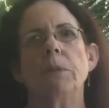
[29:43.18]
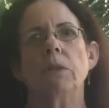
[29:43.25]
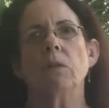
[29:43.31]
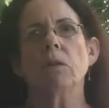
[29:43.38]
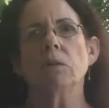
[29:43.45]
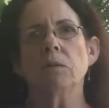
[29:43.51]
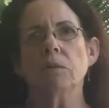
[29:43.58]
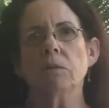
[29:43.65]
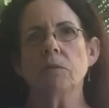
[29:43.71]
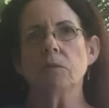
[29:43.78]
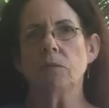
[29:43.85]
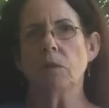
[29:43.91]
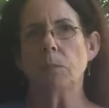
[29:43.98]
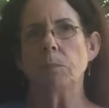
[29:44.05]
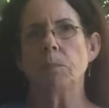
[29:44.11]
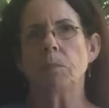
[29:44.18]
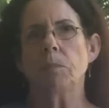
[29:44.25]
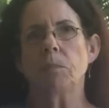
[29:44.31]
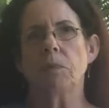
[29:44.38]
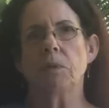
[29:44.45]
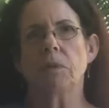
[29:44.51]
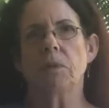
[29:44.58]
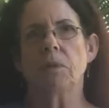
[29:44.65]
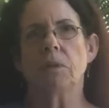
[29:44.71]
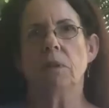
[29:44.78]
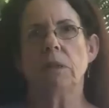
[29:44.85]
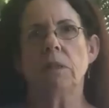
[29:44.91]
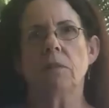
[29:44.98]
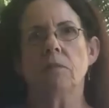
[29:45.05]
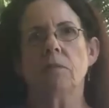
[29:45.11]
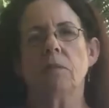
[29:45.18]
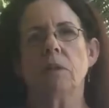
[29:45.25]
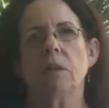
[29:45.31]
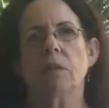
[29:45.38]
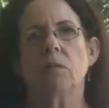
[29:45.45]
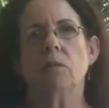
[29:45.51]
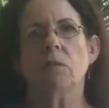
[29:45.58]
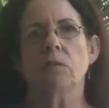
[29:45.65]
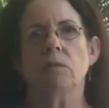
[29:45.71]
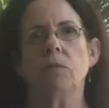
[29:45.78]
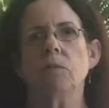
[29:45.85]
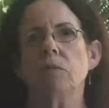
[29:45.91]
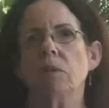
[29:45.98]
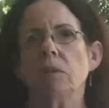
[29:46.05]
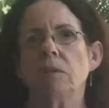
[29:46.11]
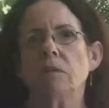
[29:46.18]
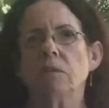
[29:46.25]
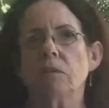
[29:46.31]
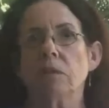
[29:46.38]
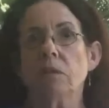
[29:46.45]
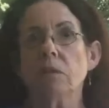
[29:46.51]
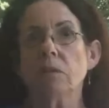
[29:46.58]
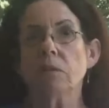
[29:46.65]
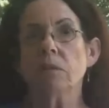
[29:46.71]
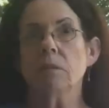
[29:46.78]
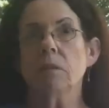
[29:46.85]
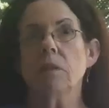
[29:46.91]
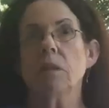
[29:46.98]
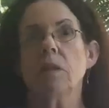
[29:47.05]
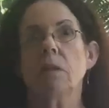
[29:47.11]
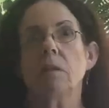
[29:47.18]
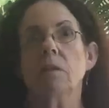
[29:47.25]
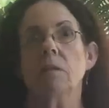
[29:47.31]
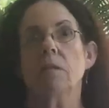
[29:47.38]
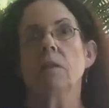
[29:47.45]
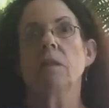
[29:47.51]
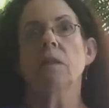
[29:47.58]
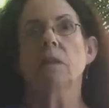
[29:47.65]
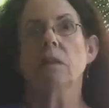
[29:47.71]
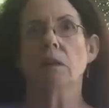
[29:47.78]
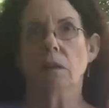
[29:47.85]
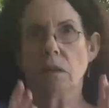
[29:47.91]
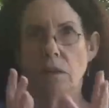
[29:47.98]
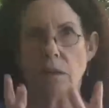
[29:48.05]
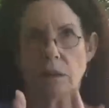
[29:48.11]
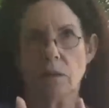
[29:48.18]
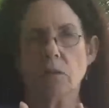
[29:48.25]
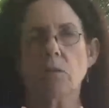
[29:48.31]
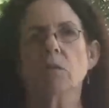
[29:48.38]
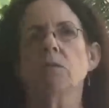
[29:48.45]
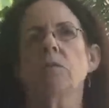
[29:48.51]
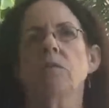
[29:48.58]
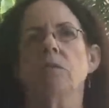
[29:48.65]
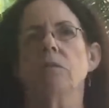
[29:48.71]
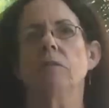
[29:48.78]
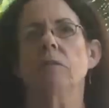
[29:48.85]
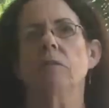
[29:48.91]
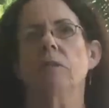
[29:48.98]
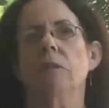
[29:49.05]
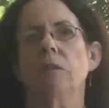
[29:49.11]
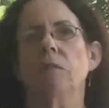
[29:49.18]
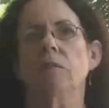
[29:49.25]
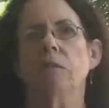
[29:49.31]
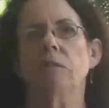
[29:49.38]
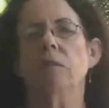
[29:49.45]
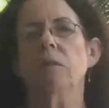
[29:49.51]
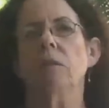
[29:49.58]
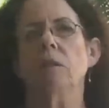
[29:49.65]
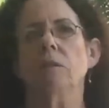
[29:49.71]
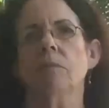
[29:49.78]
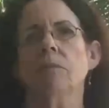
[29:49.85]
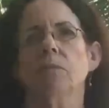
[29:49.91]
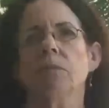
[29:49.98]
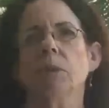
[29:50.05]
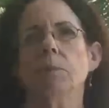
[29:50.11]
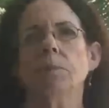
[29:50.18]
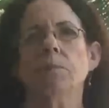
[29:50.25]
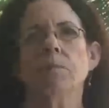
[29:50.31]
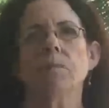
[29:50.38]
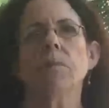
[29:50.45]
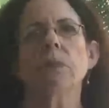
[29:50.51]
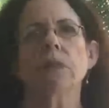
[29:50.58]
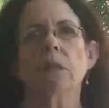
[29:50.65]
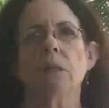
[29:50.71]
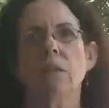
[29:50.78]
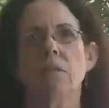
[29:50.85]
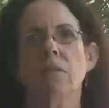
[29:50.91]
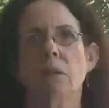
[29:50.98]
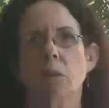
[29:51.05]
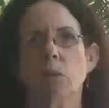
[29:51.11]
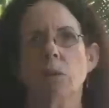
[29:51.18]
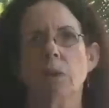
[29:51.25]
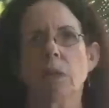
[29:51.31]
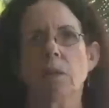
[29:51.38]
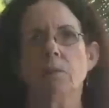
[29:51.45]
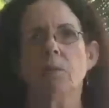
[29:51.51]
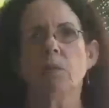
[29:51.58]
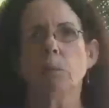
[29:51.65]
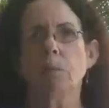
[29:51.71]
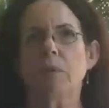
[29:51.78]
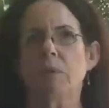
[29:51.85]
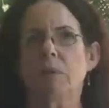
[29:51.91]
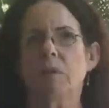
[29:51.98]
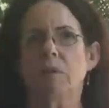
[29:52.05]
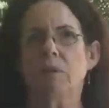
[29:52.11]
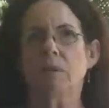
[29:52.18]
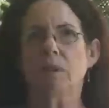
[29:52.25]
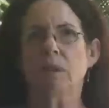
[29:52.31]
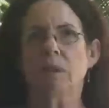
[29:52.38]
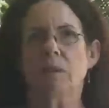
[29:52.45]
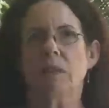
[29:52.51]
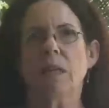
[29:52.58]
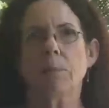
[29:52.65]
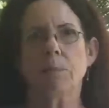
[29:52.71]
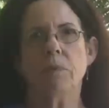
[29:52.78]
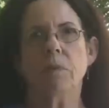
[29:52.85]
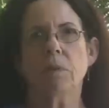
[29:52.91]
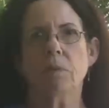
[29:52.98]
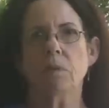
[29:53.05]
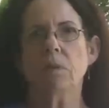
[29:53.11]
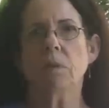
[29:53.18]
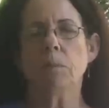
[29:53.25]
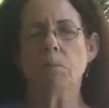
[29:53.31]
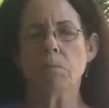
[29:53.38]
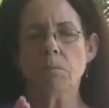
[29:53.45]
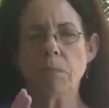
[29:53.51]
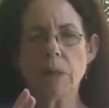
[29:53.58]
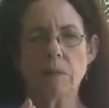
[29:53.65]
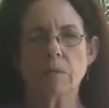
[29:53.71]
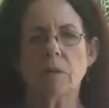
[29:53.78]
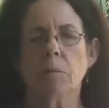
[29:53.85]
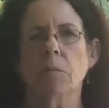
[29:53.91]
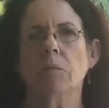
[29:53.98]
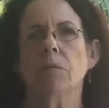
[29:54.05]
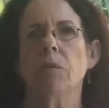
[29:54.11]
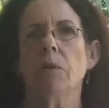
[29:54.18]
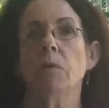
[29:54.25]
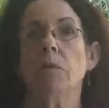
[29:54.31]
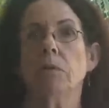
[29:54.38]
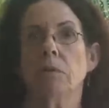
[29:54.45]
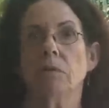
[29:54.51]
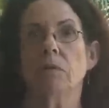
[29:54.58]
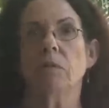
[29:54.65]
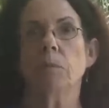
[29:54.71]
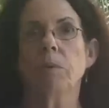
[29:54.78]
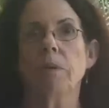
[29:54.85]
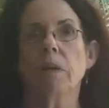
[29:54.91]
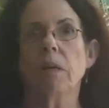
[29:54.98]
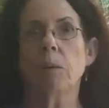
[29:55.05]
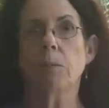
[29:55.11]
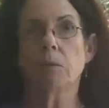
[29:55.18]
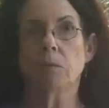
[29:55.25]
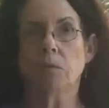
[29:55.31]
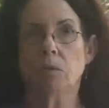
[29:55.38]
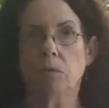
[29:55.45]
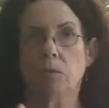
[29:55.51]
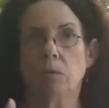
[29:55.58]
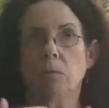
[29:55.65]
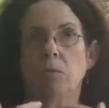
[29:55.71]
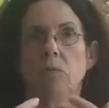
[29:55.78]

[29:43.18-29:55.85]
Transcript: Because the ship is a conscious entity and our consciousness links into that of the ship, so we have to be at absolutely maximum focus to be able to